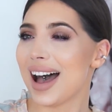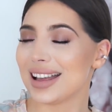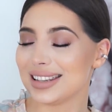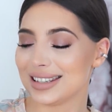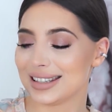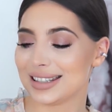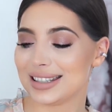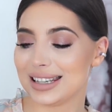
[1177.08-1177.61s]
I
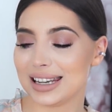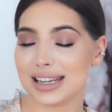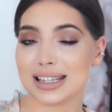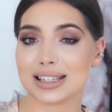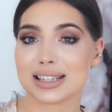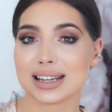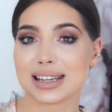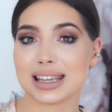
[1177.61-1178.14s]
didn't see
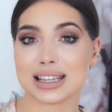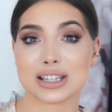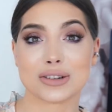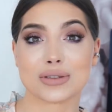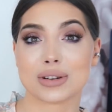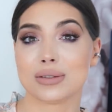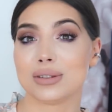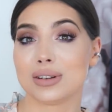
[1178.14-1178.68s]
it
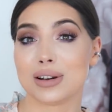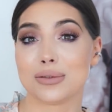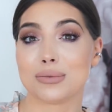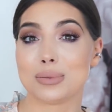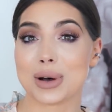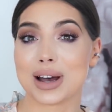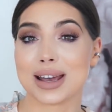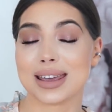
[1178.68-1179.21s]
getting rid
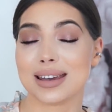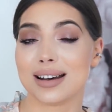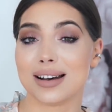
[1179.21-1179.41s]
of my